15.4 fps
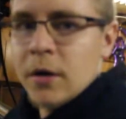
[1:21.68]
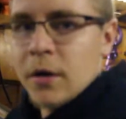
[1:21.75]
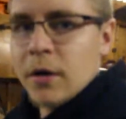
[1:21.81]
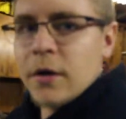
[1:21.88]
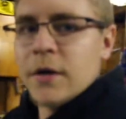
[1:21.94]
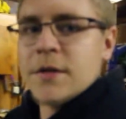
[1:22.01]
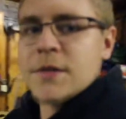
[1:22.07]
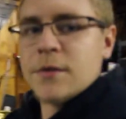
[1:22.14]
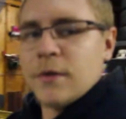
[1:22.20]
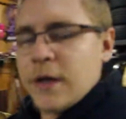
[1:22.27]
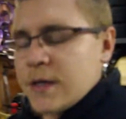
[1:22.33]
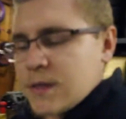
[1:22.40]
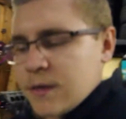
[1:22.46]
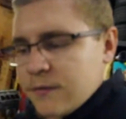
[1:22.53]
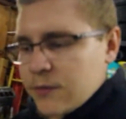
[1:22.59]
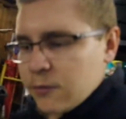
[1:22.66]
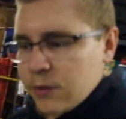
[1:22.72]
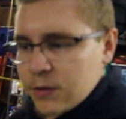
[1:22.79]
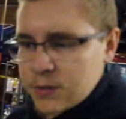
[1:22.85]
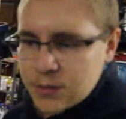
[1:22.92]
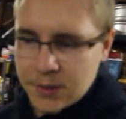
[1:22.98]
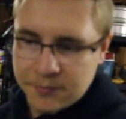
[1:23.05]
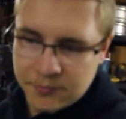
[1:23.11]
Alright, so as of the
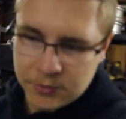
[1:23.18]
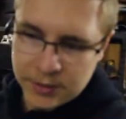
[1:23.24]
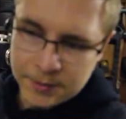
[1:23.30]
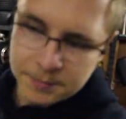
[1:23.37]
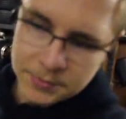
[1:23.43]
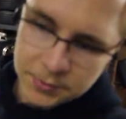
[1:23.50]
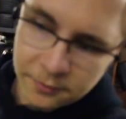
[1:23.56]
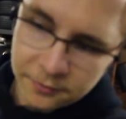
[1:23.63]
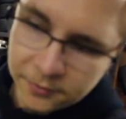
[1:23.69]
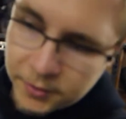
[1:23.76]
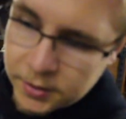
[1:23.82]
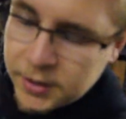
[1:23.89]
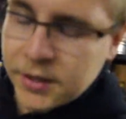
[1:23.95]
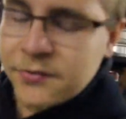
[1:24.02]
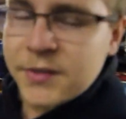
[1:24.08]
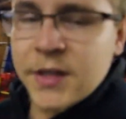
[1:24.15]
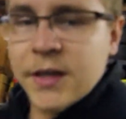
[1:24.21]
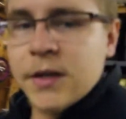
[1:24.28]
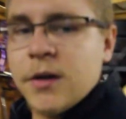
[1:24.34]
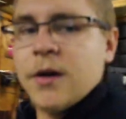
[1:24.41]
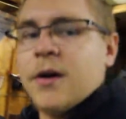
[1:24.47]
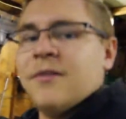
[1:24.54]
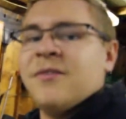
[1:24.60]
rear subframe, so far I've
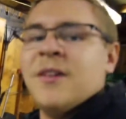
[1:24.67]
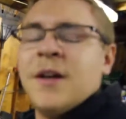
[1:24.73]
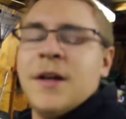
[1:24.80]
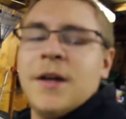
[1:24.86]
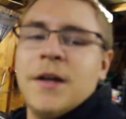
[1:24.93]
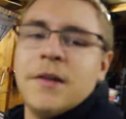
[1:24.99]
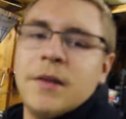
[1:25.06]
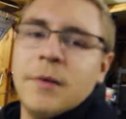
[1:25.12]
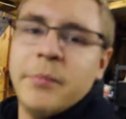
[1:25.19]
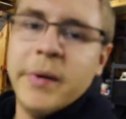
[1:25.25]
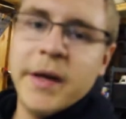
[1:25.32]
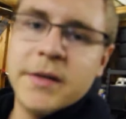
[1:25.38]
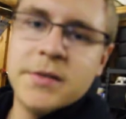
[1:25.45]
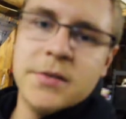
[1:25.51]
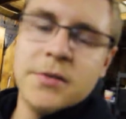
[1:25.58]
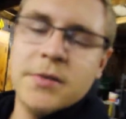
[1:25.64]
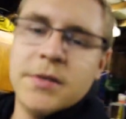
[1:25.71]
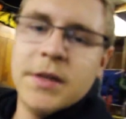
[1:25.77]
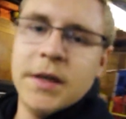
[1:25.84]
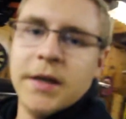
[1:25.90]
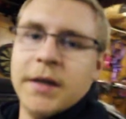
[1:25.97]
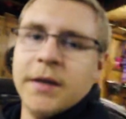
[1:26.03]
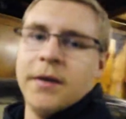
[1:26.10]
taken off the passenger
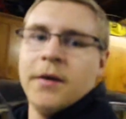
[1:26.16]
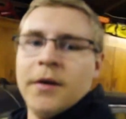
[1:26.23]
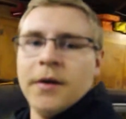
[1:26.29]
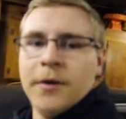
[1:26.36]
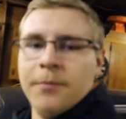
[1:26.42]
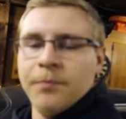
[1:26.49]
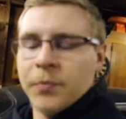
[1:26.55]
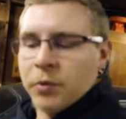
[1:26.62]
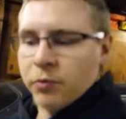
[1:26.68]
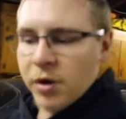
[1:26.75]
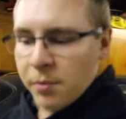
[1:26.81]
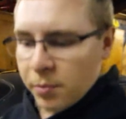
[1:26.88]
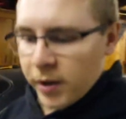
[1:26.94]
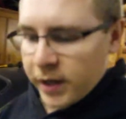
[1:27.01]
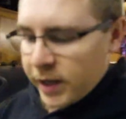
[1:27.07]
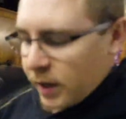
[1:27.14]
side rear brake